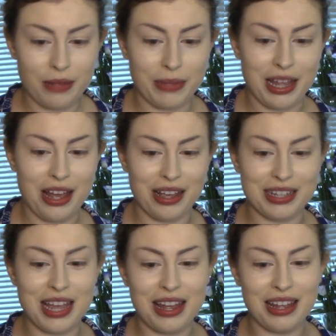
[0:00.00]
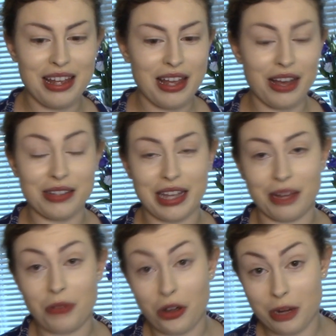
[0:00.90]
because I was like,
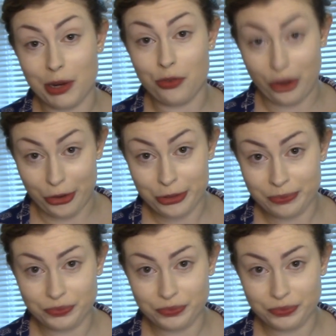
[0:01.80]
I'm not going to be rude.